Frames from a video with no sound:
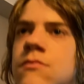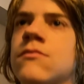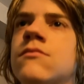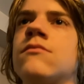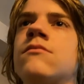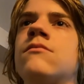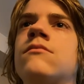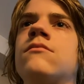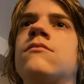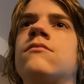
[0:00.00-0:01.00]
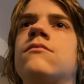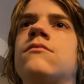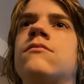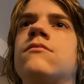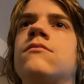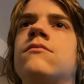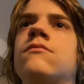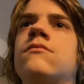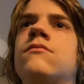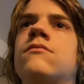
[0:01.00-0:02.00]

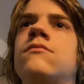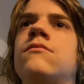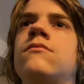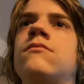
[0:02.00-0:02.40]
Nobody speaks.